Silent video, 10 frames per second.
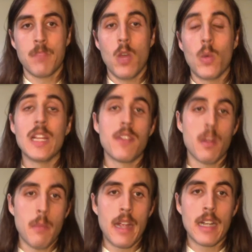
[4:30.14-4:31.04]
We live in
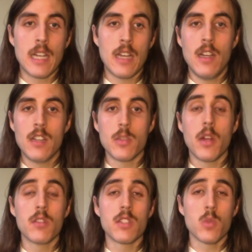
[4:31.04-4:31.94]
America, so we
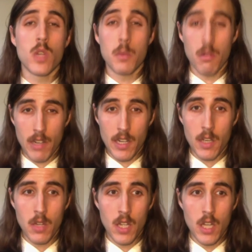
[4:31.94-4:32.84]
don't just want a
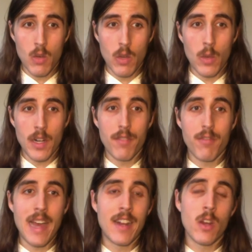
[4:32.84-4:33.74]
burrito, we want it
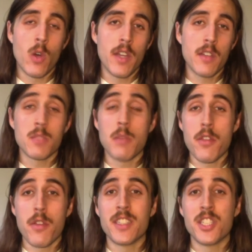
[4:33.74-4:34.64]
fried in oil,
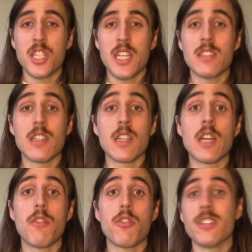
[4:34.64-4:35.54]
smothered in cheese, and
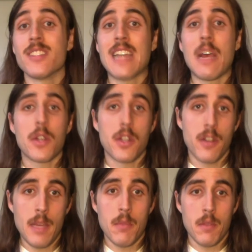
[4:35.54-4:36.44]
covered in sour
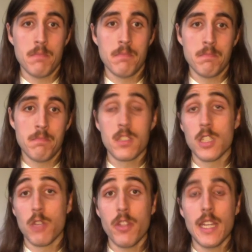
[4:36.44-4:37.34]
cream. So
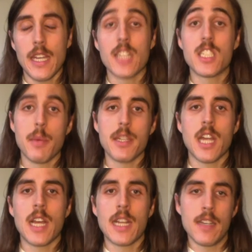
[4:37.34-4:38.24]
really, a
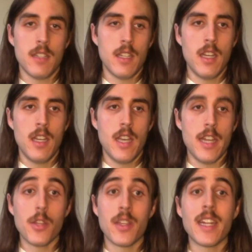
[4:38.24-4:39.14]
chimichanga.
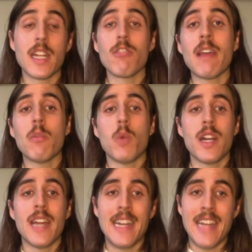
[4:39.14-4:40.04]
And you can get a great
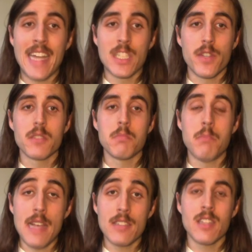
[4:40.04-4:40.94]
one at Nashville's
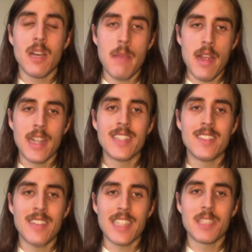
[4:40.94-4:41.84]
best American
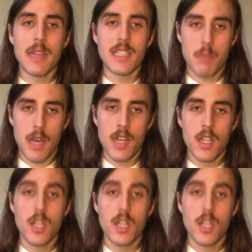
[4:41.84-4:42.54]
Tex-Mex spot,